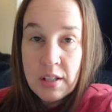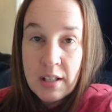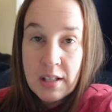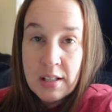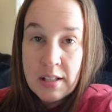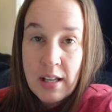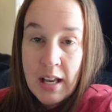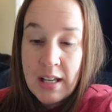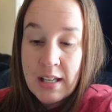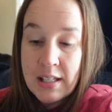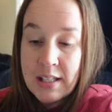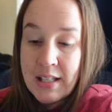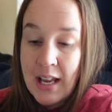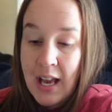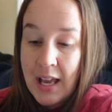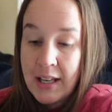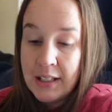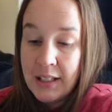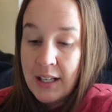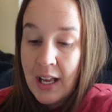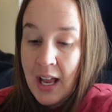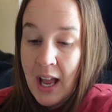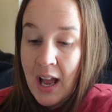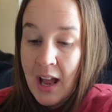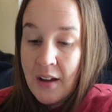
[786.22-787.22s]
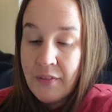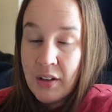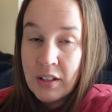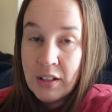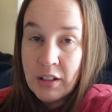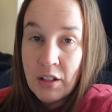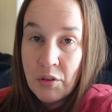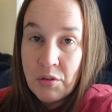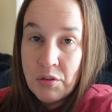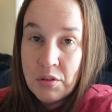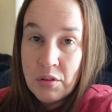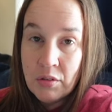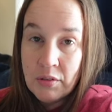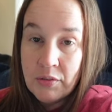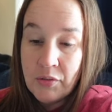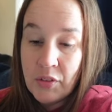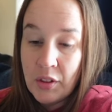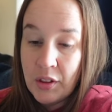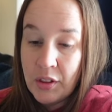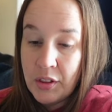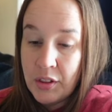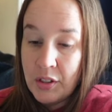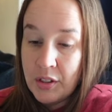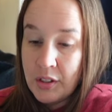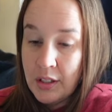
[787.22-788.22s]
in a size 9.5 and those sold for
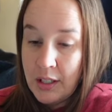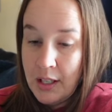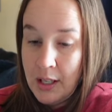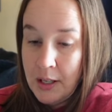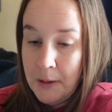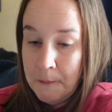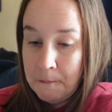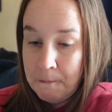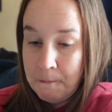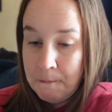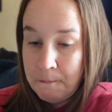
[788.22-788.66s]
$30.